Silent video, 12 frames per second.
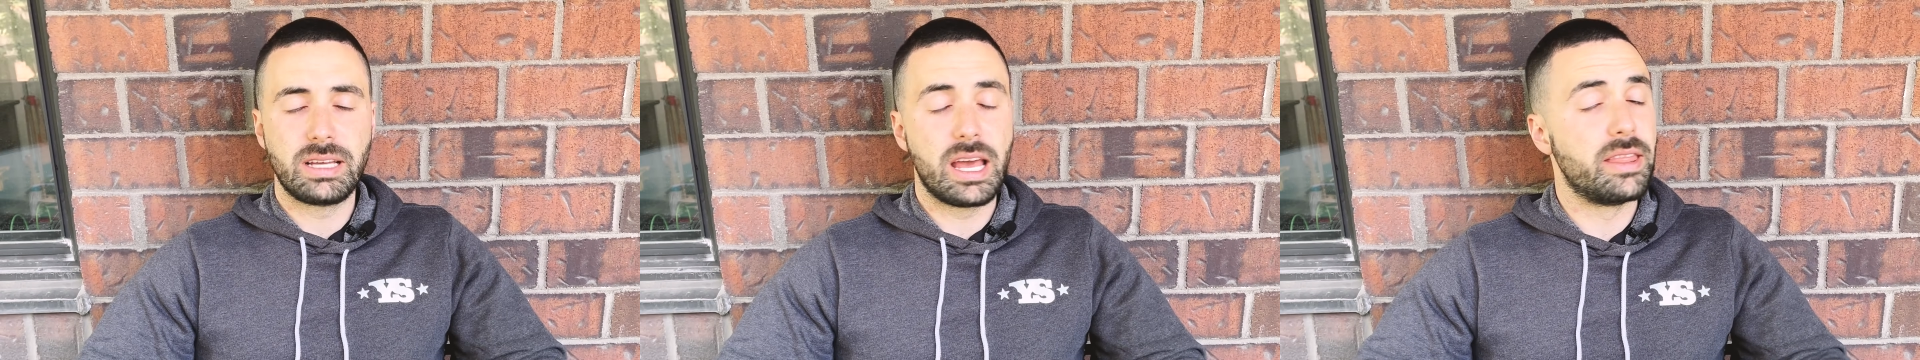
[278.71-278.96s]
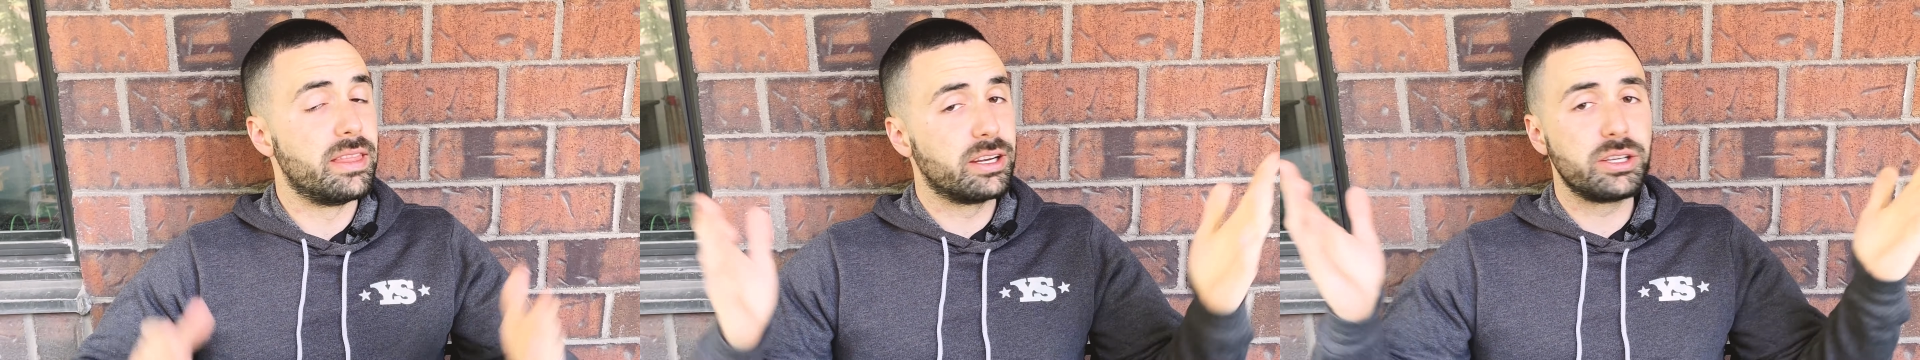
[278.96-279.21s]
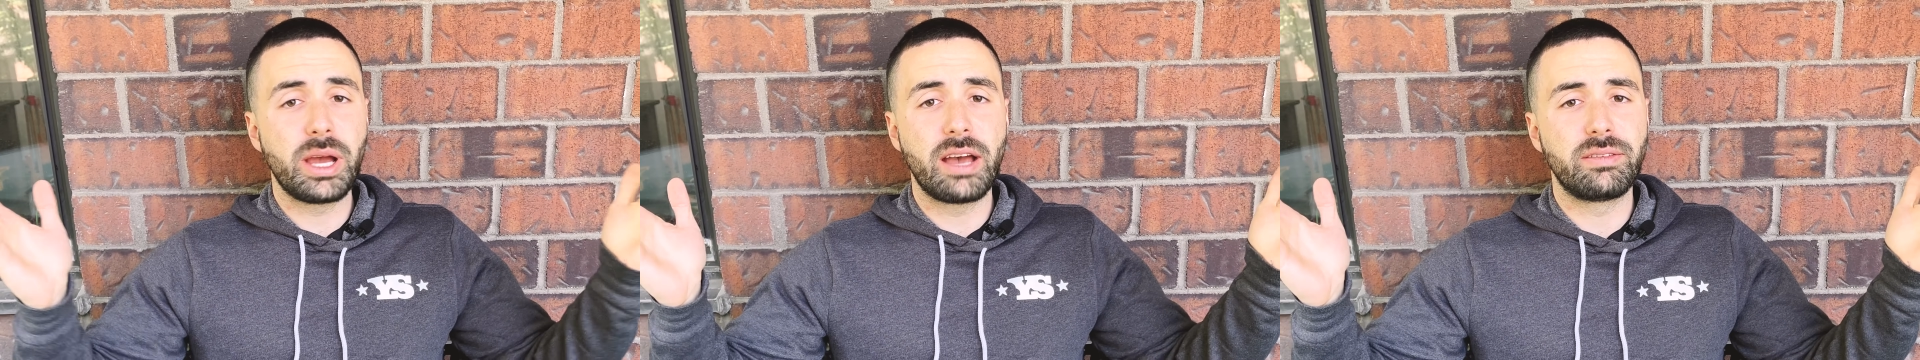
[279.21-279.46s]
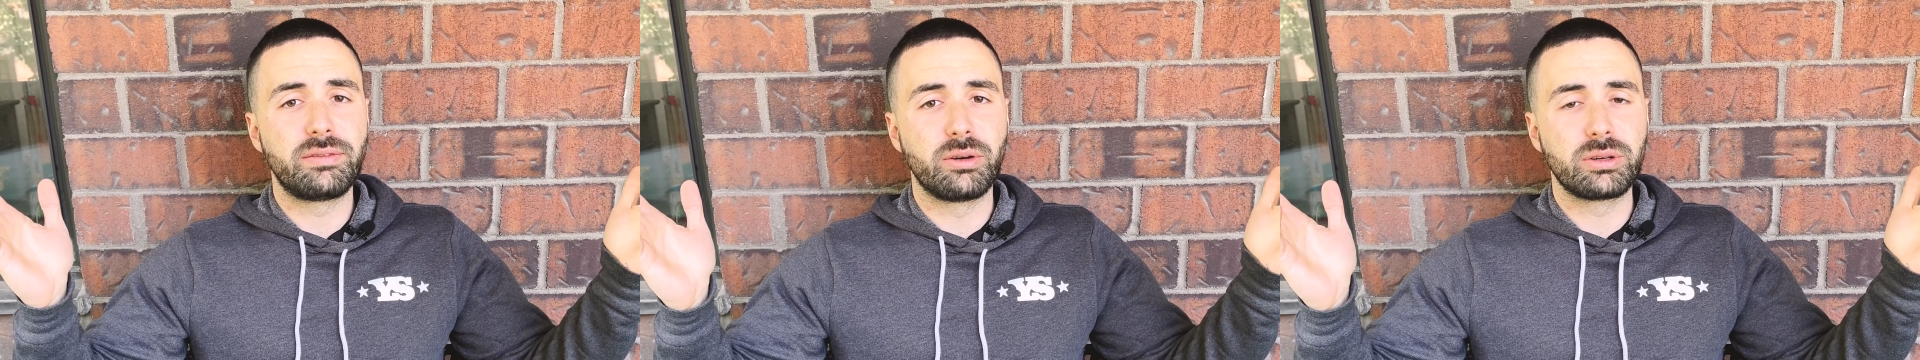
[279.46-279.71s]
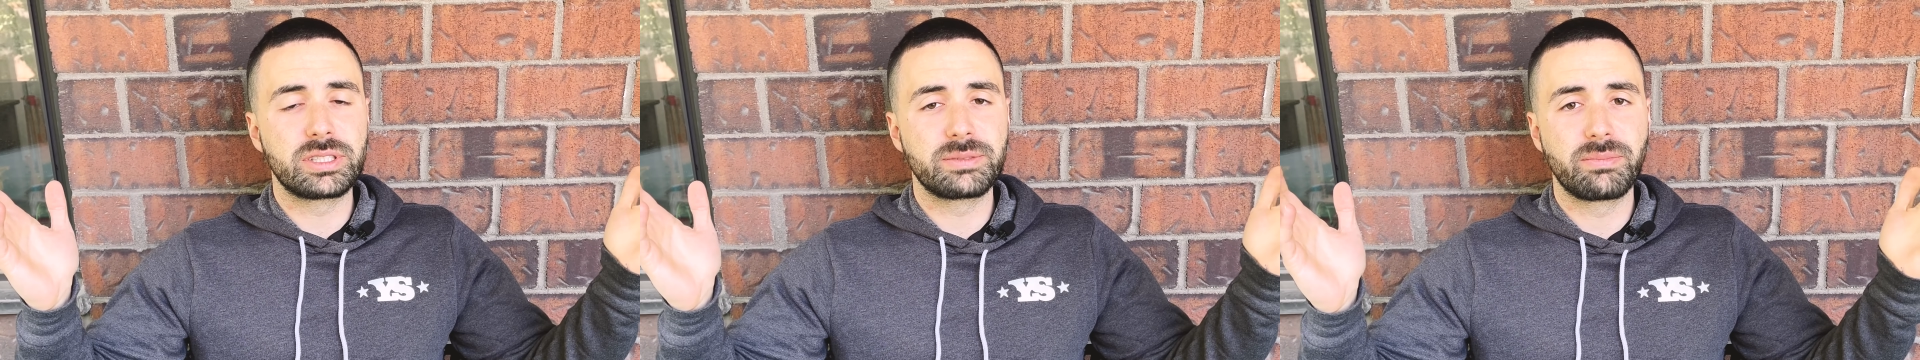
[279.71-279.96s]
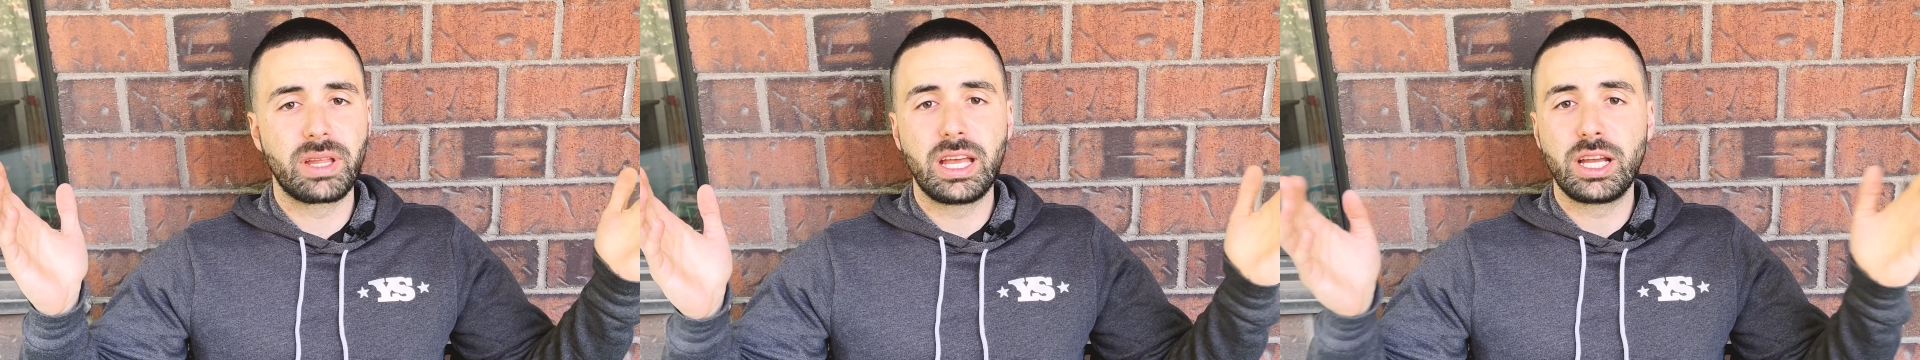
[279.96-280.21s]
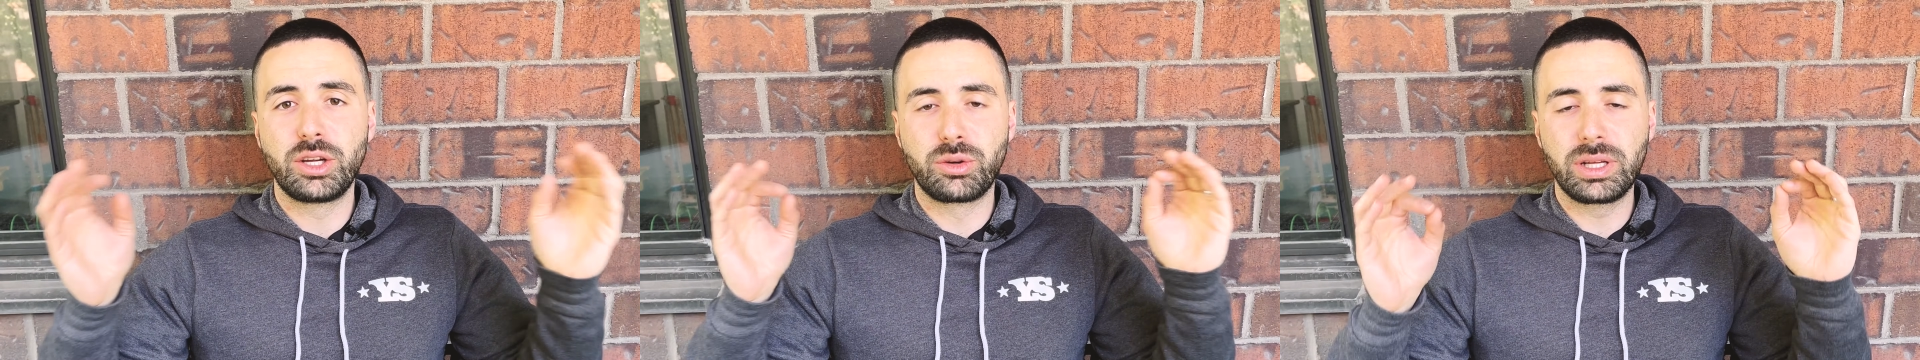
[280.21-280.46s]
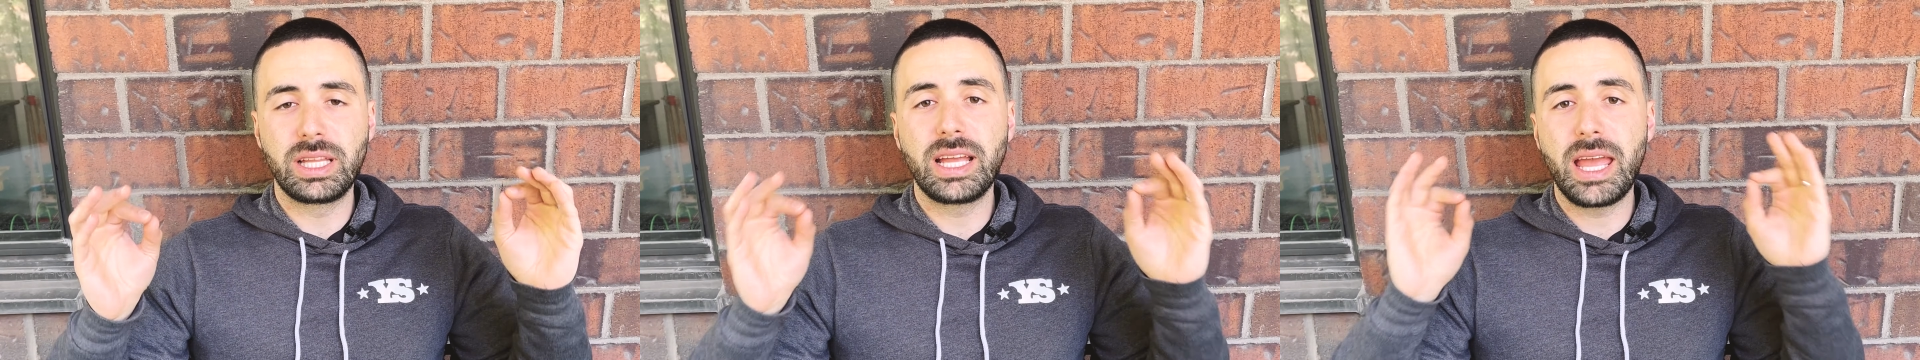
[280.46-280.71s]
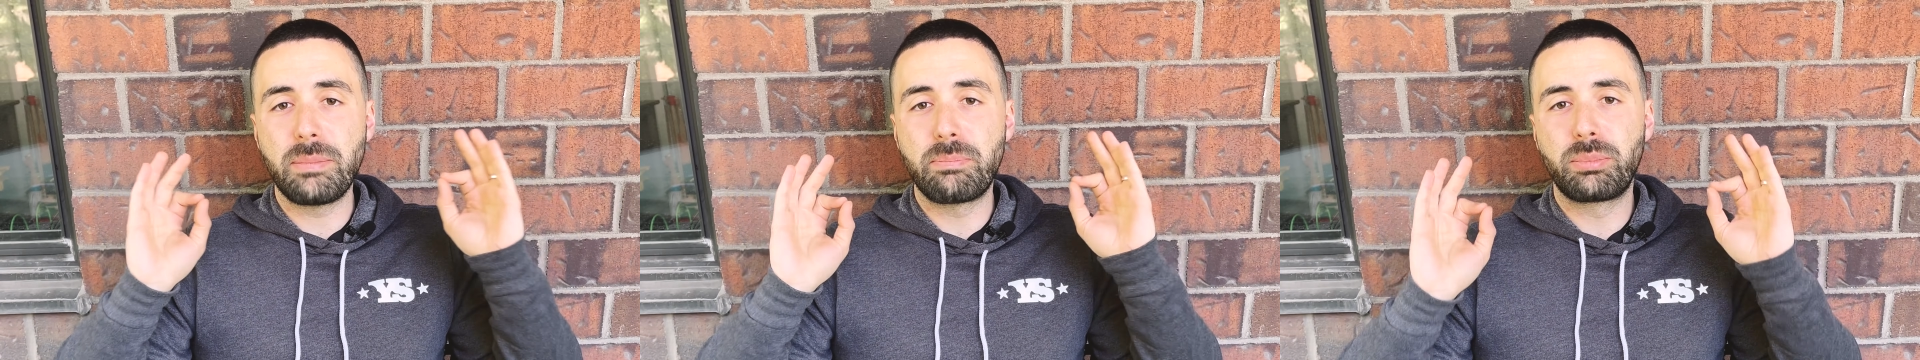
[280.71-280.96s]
And there you have it, folks. Grilling a